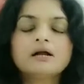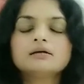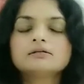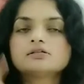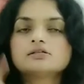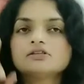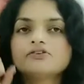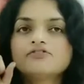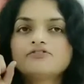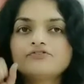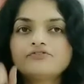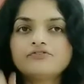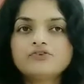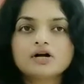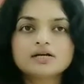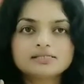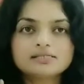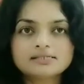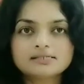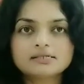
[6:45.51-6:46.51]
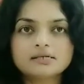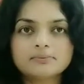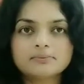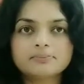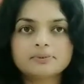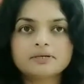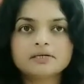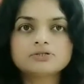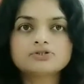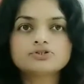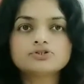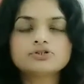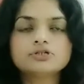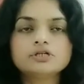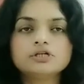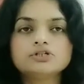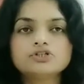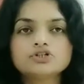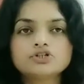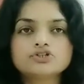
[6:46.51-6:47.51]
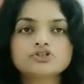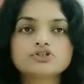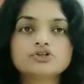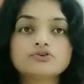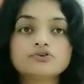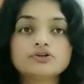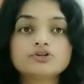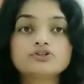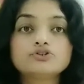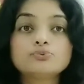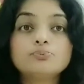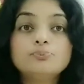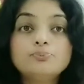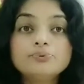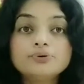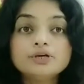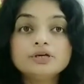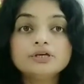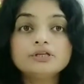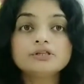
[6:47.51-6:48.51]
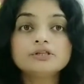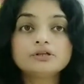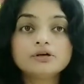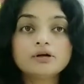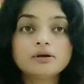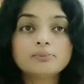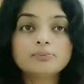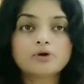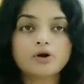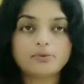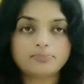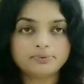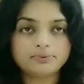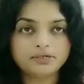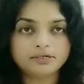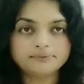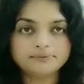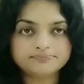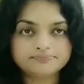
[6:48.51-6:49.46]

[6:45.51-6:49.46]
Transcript: So the first tip is to teach your children to breathe properly.